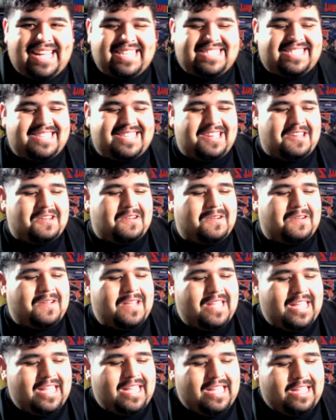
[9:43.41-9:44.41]
So
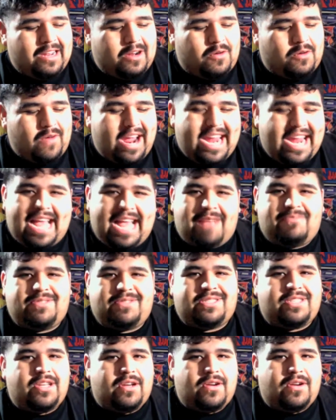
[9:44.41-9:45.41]
great
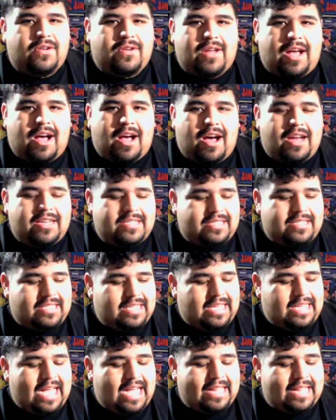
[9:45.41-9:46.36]
episode, honestly.